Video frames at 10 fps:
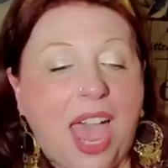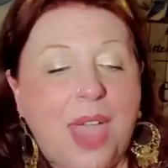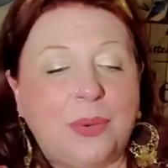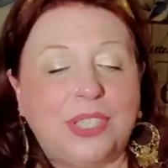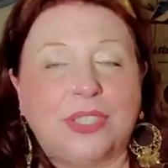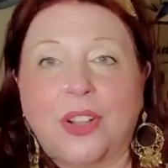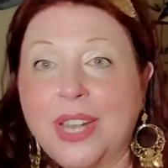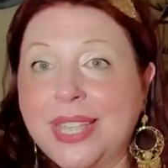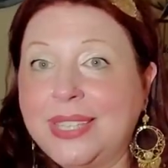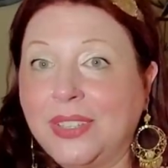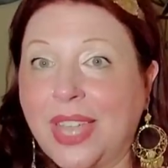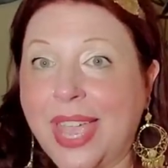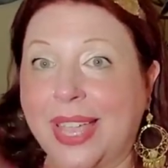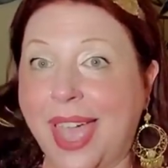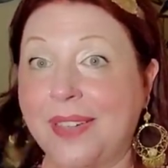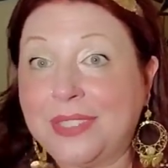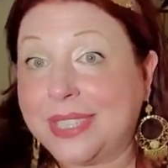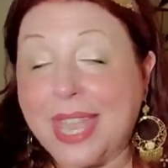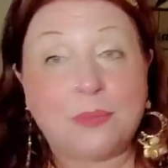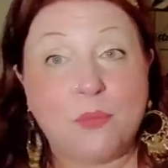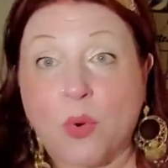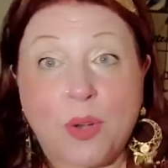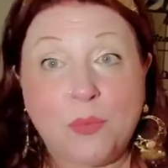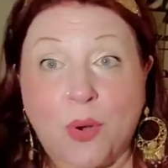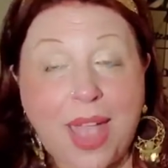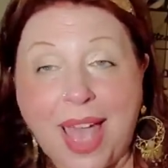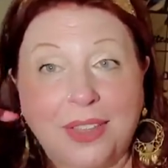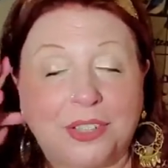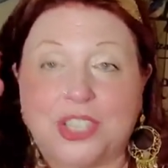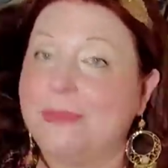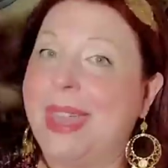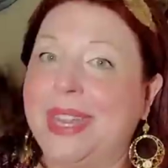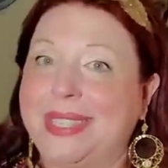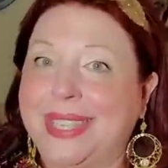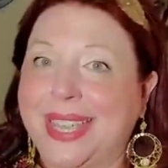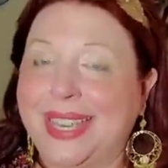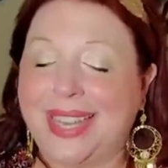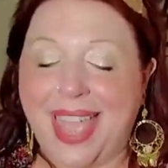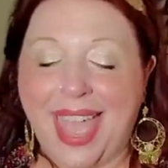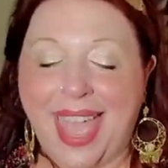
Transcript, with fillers: I was starting to like have to take more and more allergy medicine,